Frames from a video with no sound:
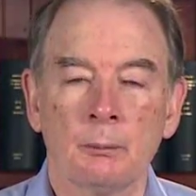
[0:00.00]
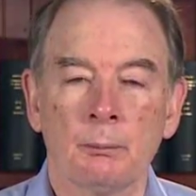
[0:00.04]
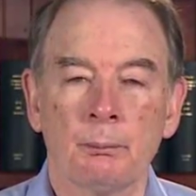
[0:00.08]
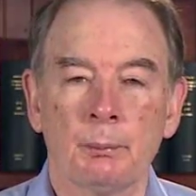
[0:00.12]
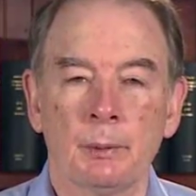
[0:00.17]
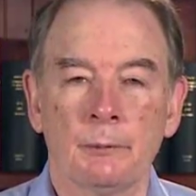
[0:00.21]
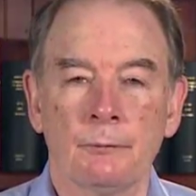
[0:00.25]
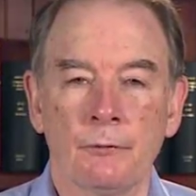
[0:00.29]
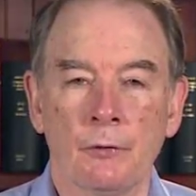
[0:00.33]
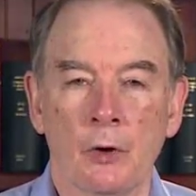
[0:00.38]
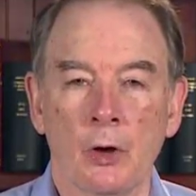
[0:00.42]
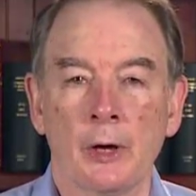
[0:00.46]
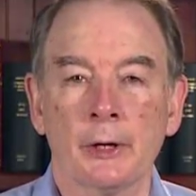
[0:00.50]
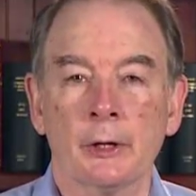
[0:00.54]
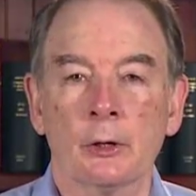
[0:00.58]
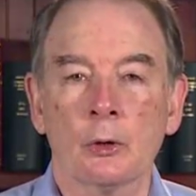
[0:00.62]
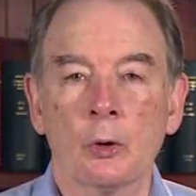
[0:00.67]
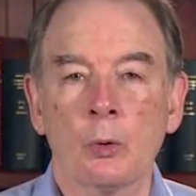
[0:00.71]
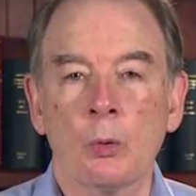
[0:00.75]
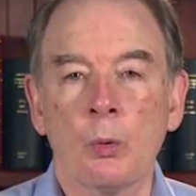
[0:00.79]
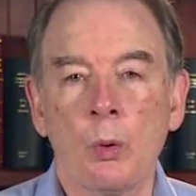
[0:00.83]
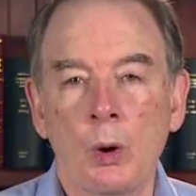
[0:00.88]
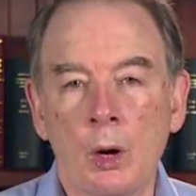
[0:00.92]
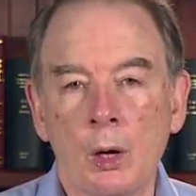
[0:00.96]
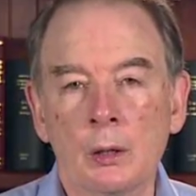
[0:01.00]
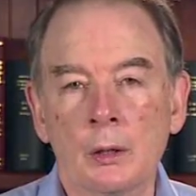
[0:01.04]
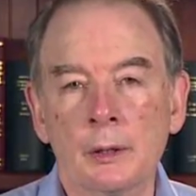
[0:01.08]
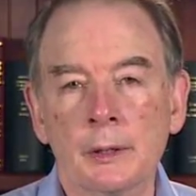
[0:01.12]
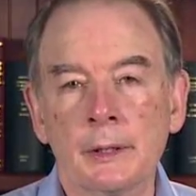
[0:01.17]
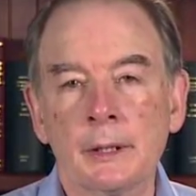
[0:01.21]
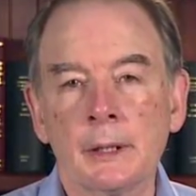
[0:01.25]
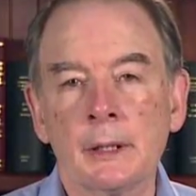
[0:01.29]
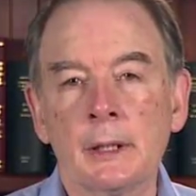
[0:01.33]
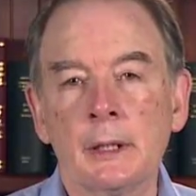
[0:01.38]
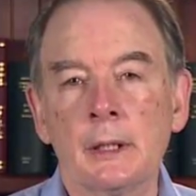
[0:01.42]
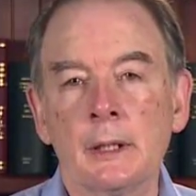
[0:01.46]
provide
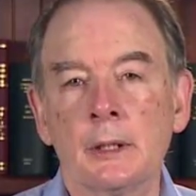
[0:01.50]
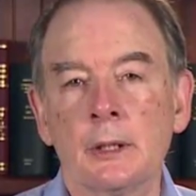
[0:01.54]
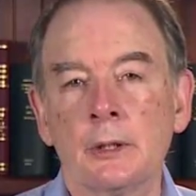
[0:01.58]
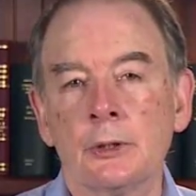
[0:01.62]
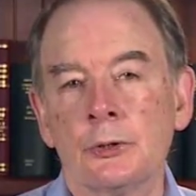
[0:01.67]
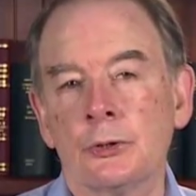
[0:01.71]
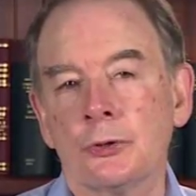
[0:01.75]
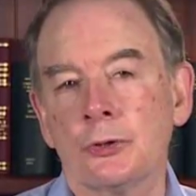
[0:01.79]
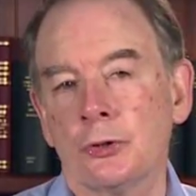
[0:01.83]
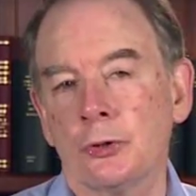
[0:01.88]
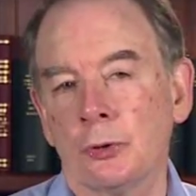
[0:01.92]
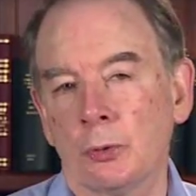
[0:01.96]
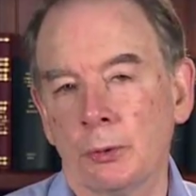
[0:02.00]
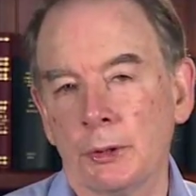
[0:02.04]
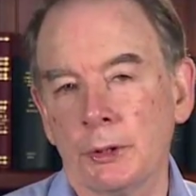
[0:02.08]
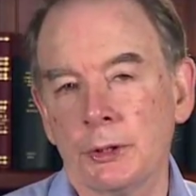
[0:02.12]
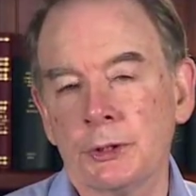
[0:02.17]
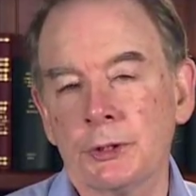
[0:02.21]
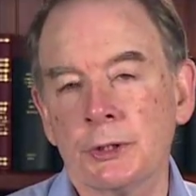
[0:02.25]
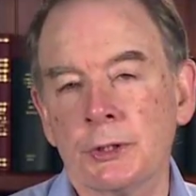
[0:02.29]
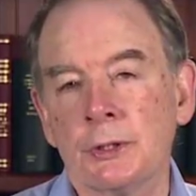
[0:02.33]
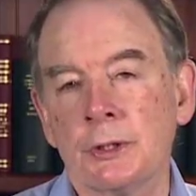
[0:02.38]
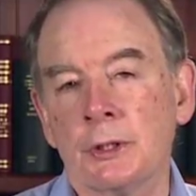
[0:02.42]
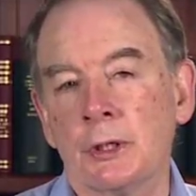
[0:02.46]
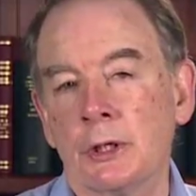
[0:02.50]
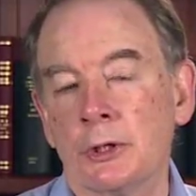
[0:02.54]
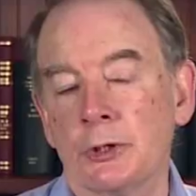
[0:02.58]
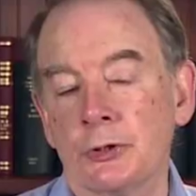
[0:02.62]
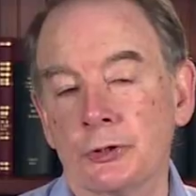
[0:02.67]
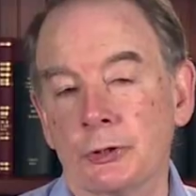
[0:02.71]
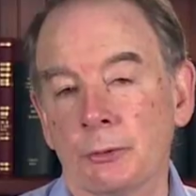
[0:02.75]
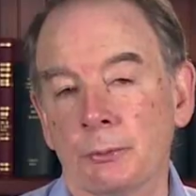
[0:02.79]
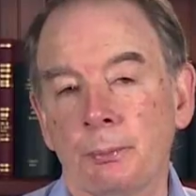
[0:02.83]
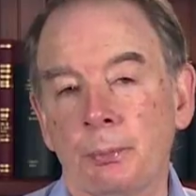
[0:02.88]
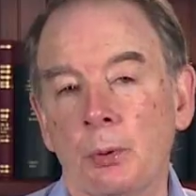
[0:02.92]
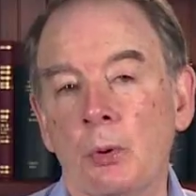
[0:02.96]
quality tuition and
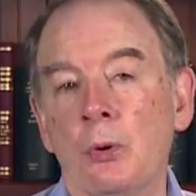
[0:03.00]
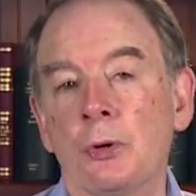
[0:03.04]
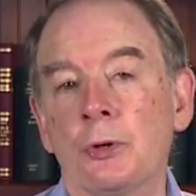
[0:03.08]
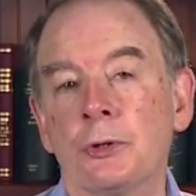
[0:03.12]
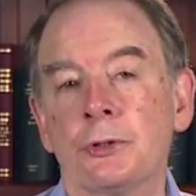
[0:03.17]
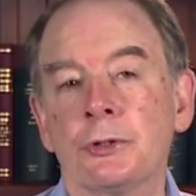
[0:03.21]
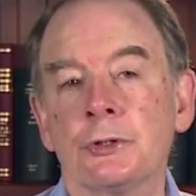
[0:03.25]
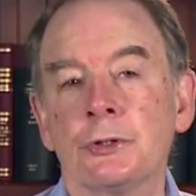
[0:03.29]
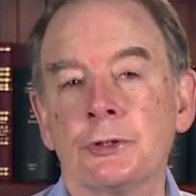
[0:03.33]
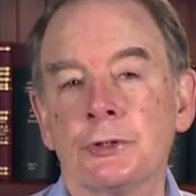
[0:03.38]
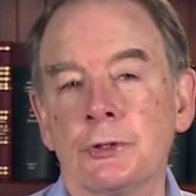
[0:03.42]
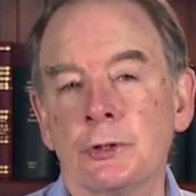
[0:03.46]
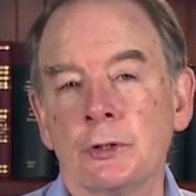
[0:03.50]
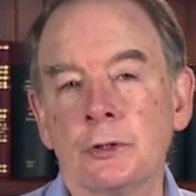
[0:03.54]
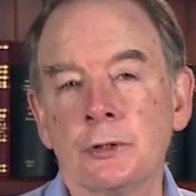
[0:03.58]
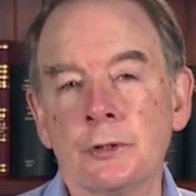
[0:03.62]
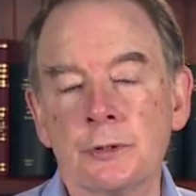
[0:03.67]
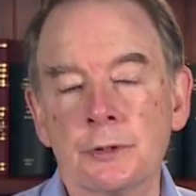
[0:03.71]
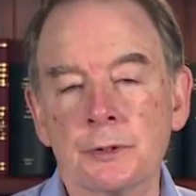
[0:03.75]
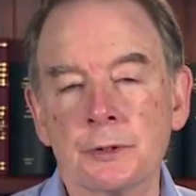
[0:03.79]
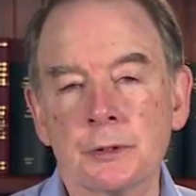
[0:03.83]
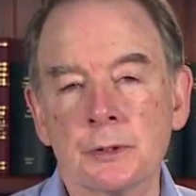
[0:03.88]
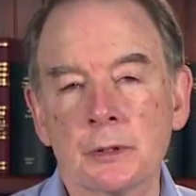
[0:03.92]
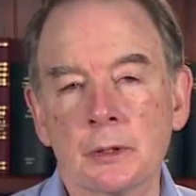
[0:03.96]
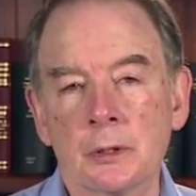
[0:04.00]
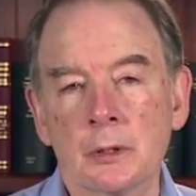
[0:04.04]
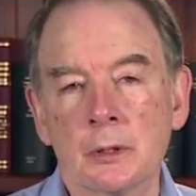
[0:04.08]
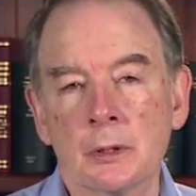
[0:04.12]
support to students,